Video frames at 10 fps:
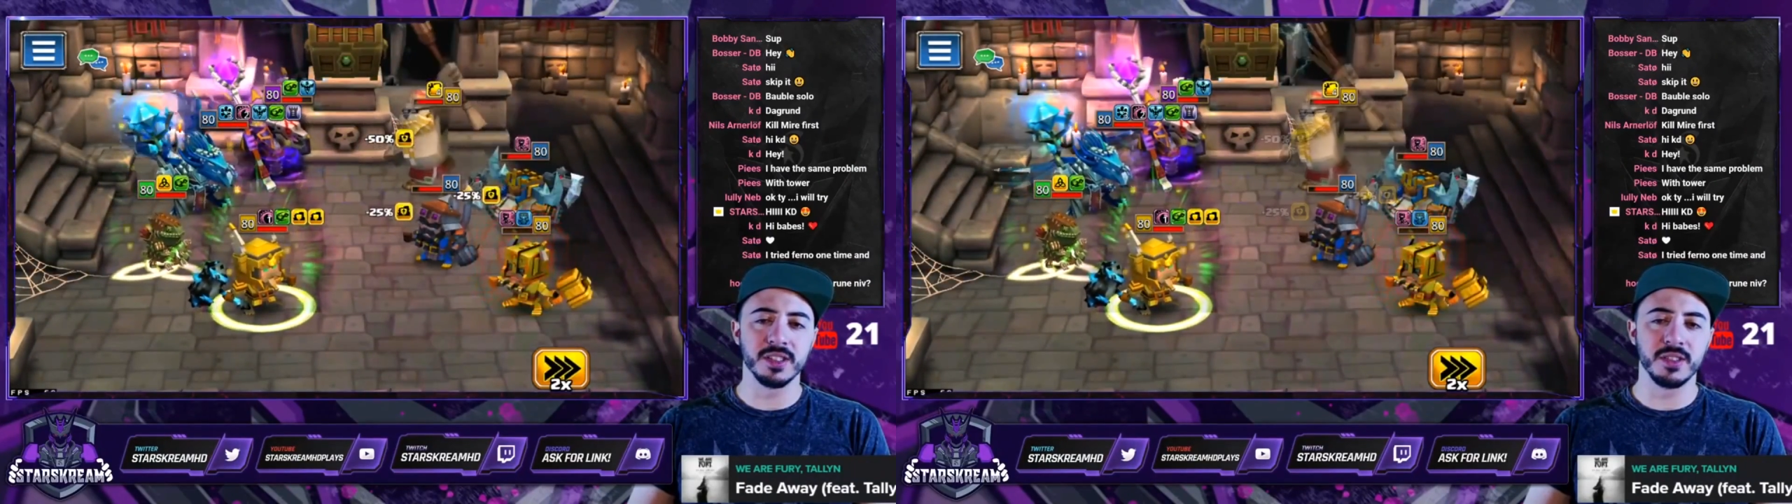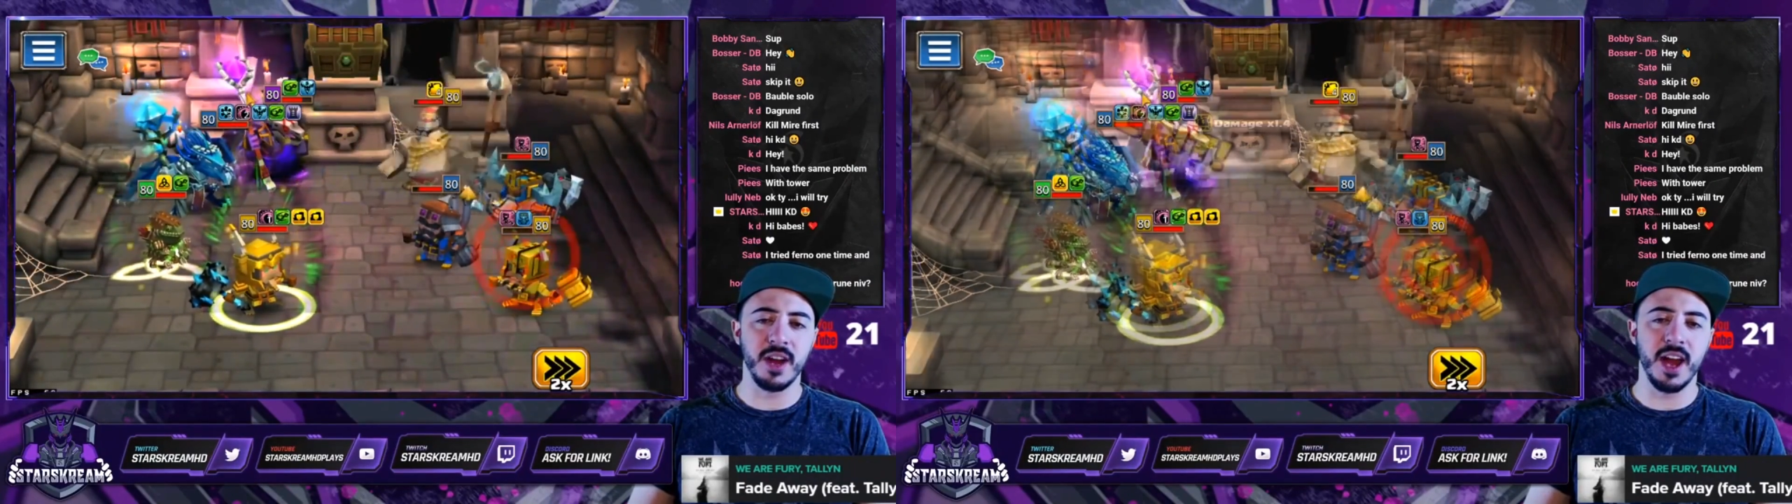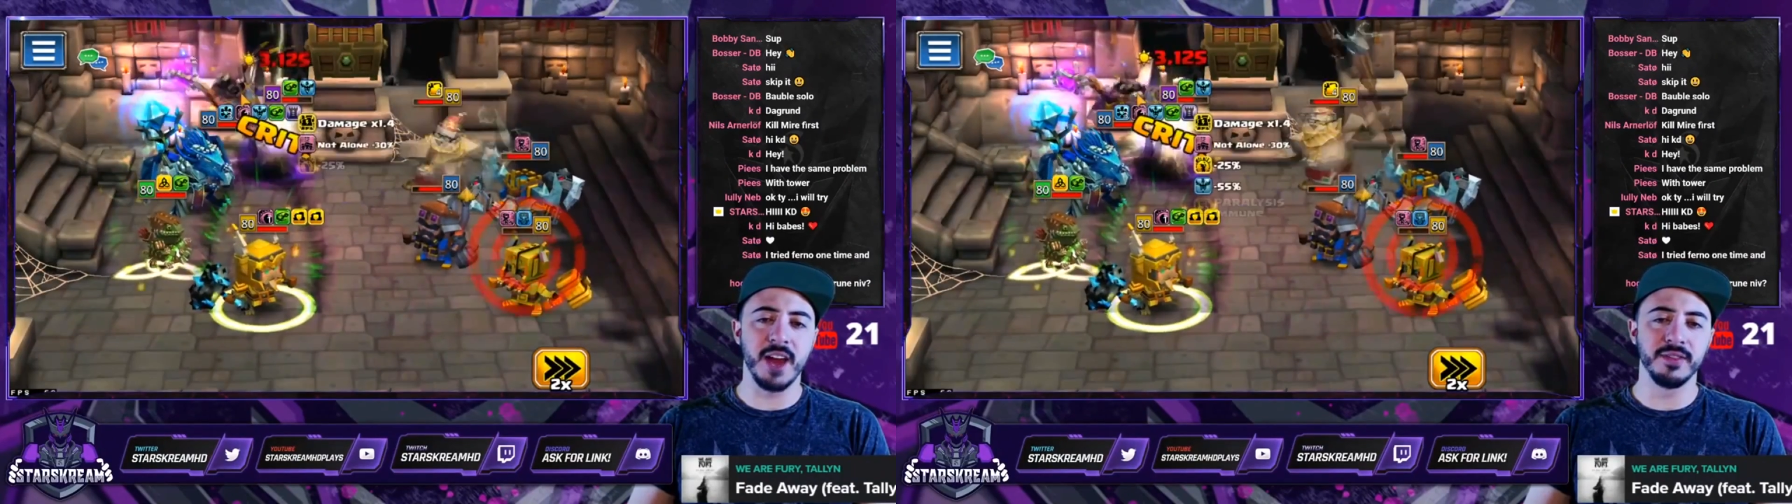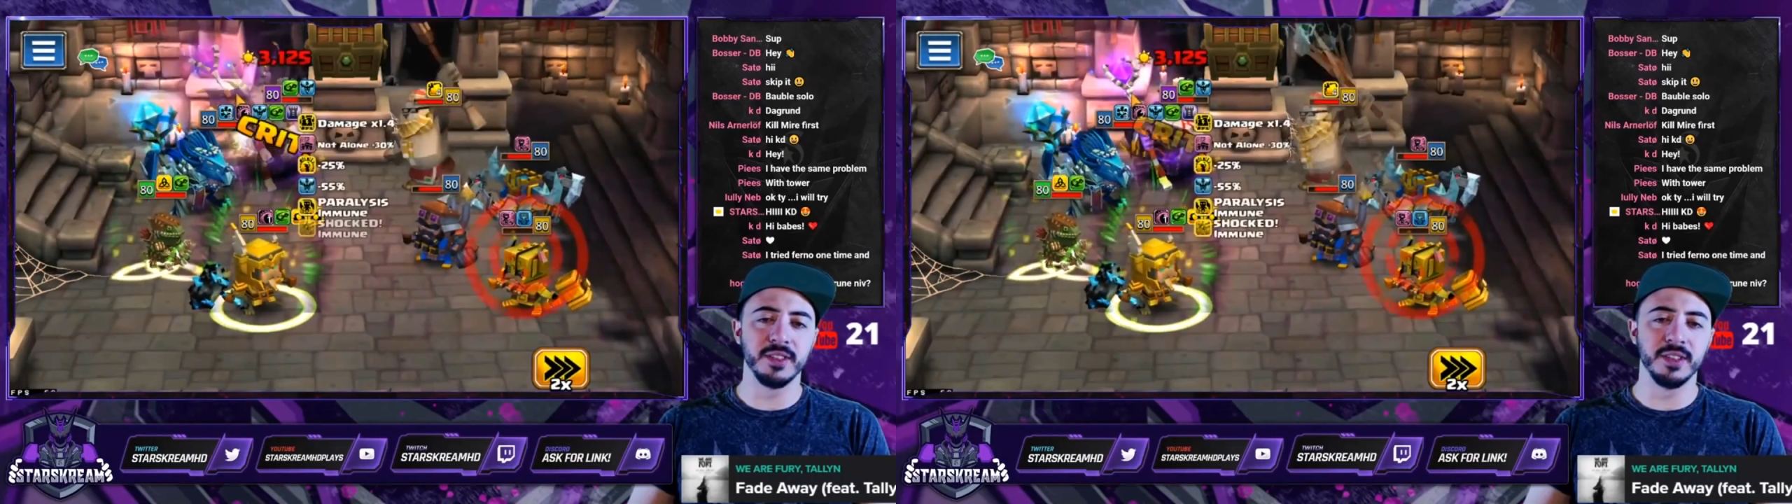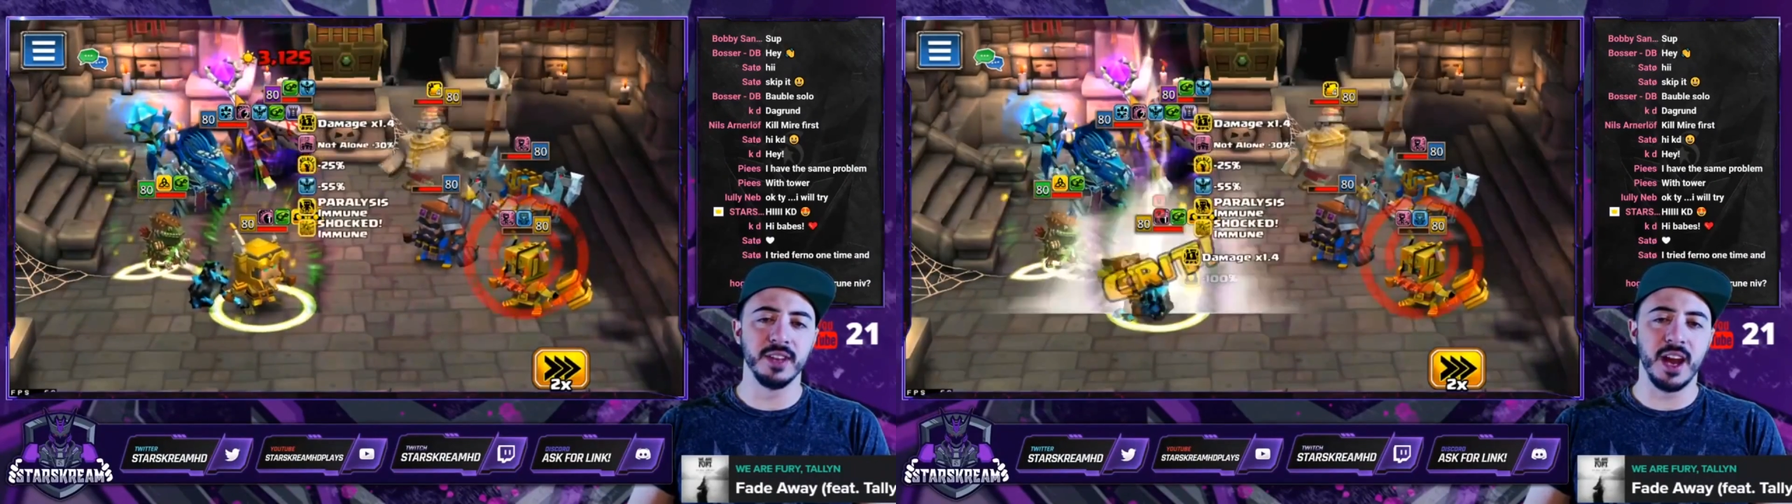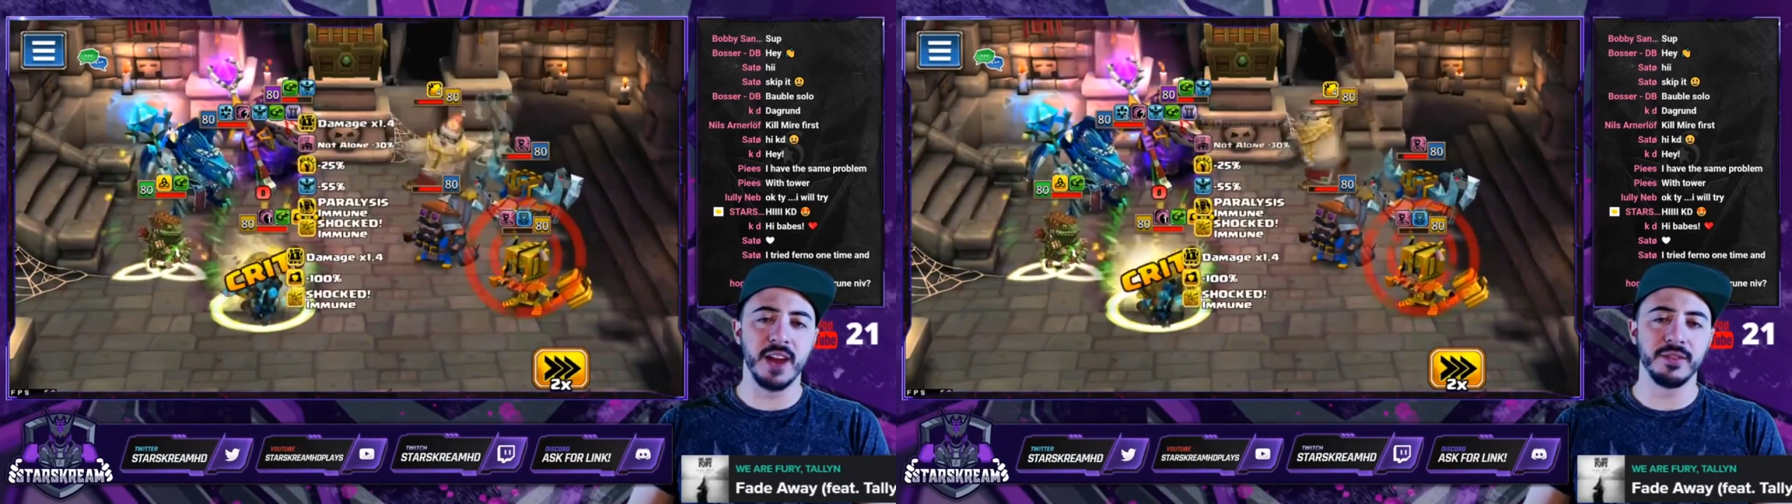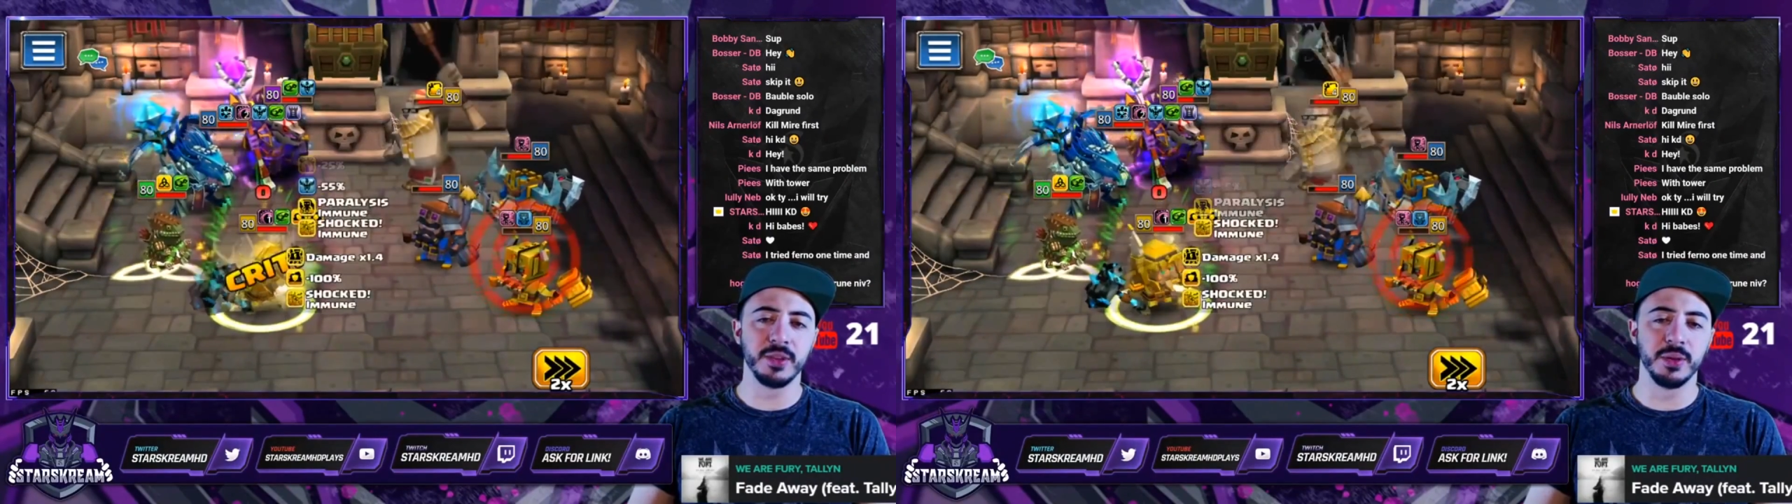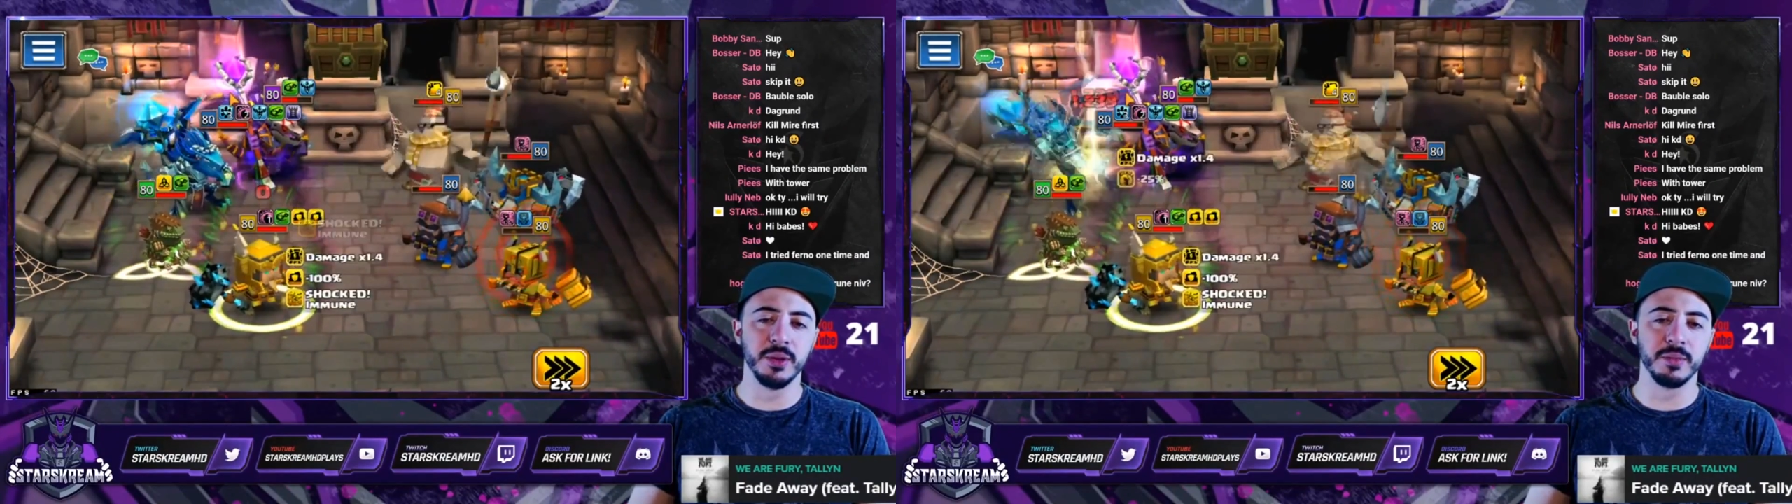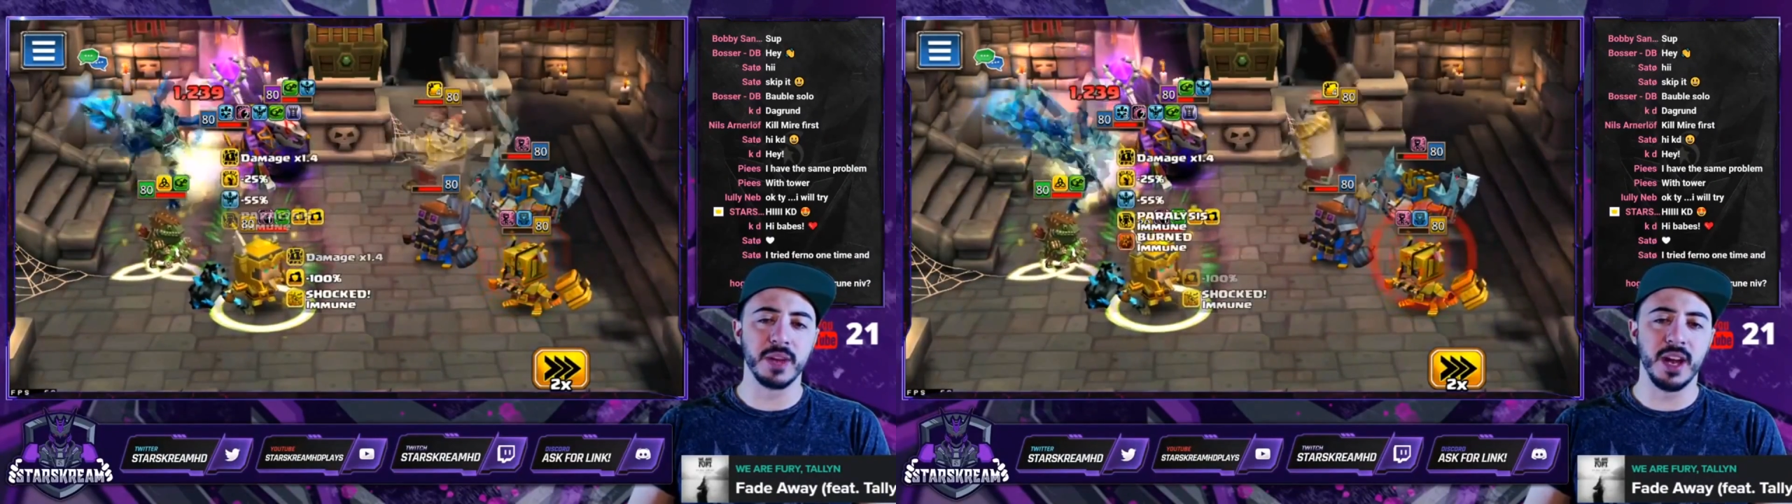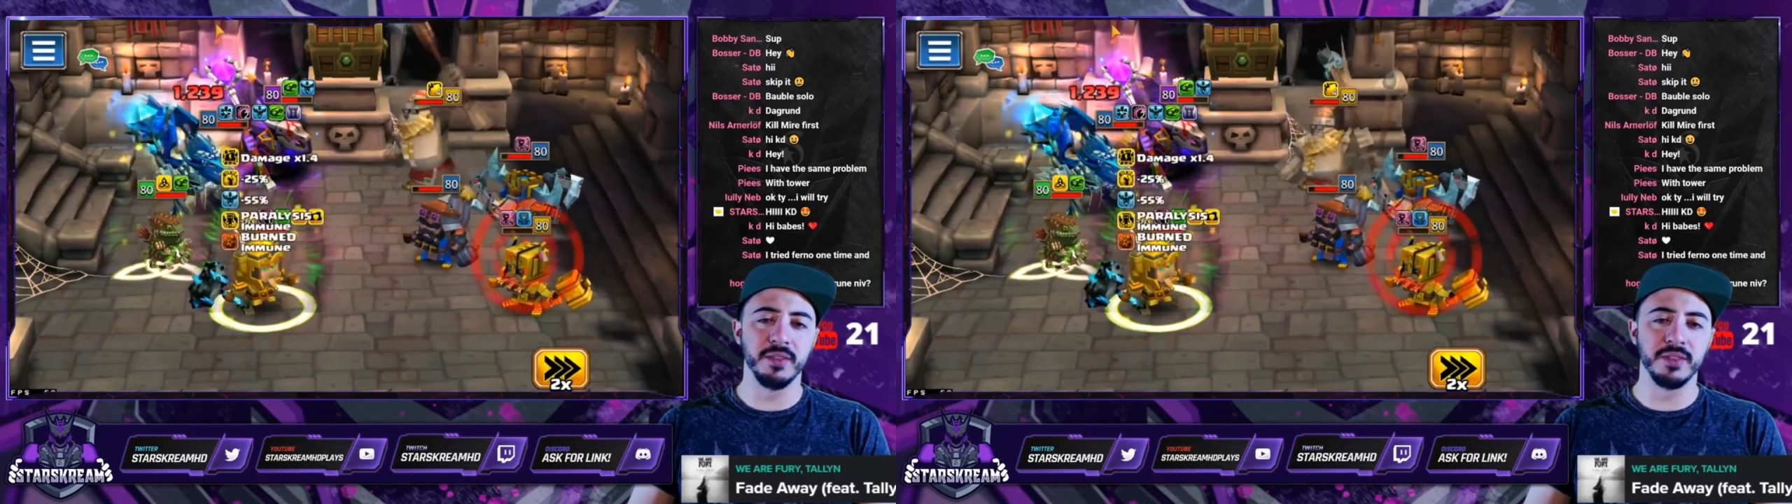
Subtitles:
so I have to ruin him kind of